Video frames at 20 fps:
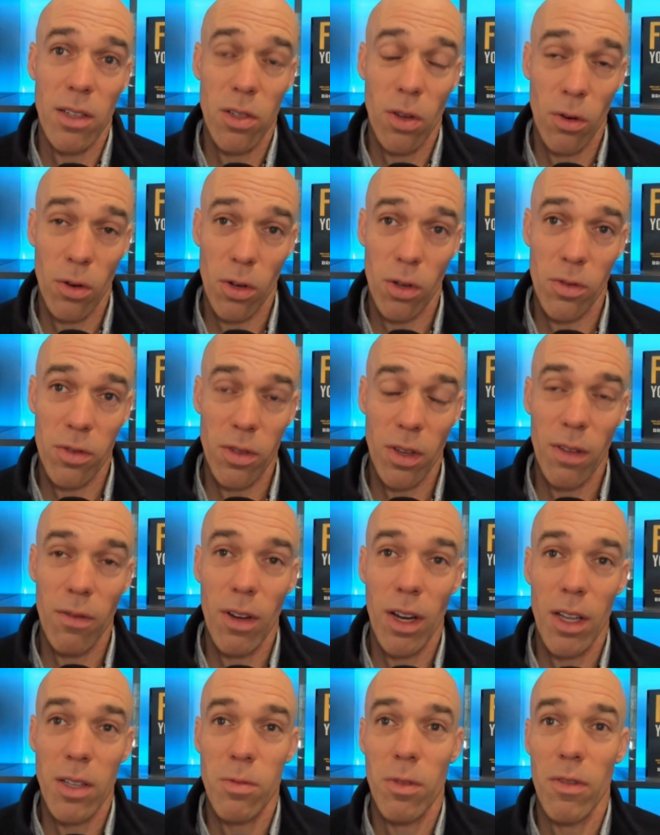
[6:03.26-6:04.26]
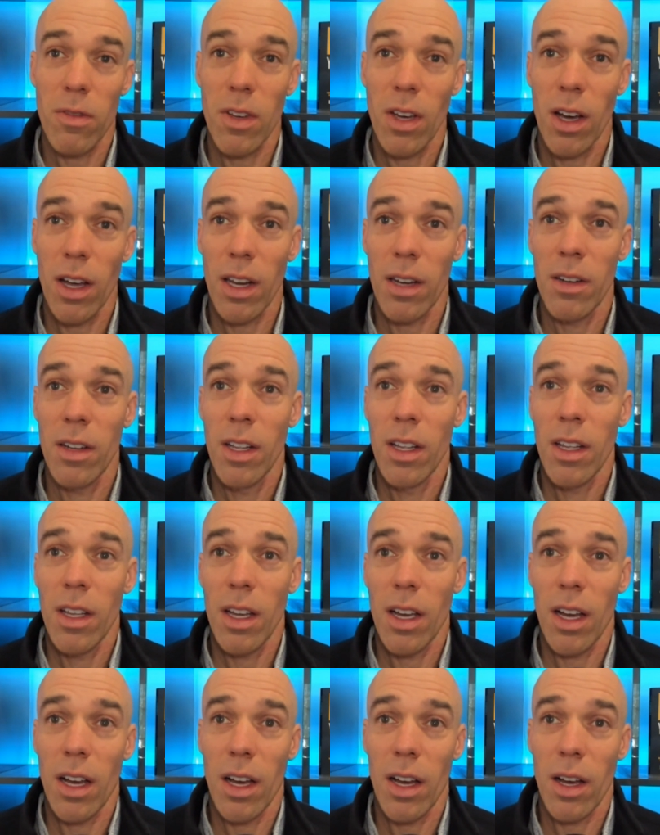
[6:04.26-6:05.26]
total. So even as we've gone,
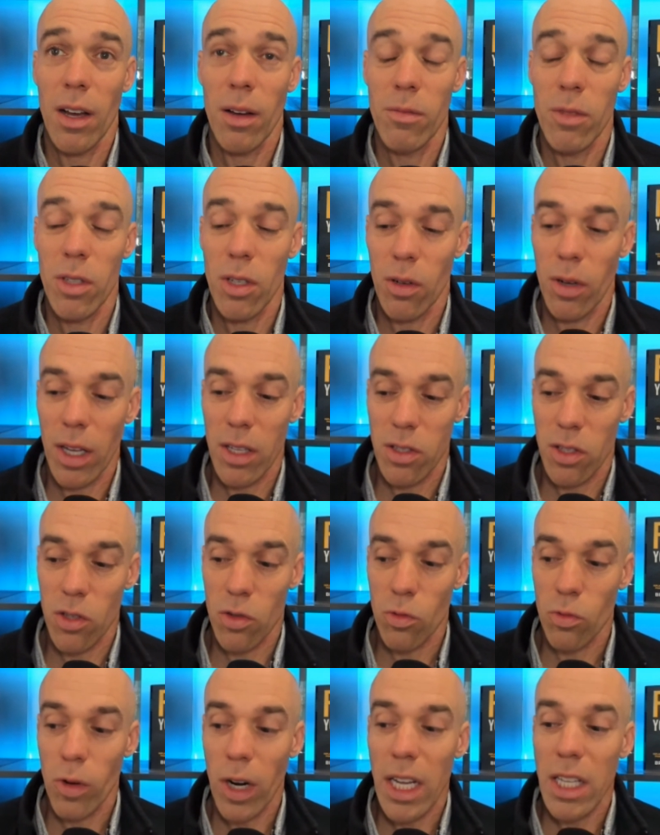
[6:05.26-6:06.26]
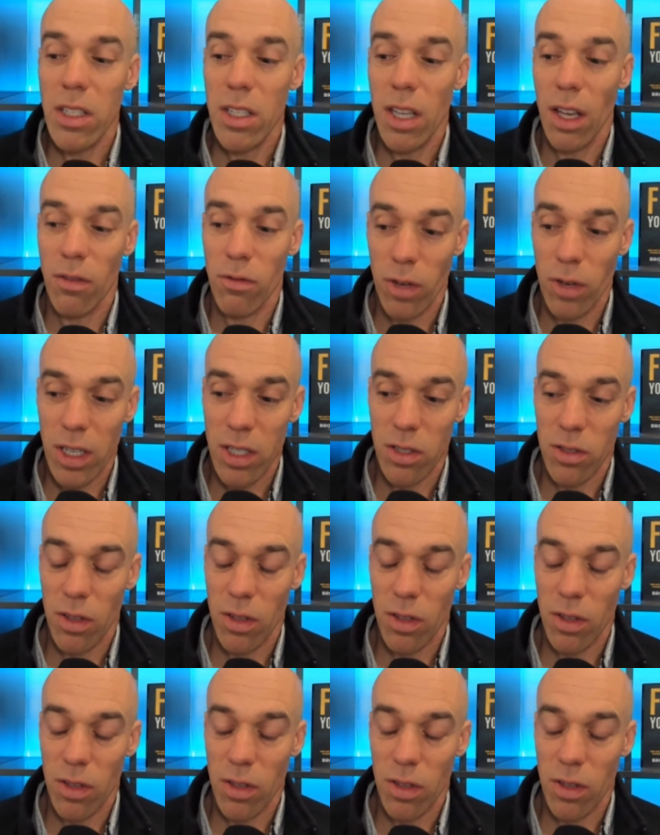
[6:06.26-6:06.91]
as these rates have risen,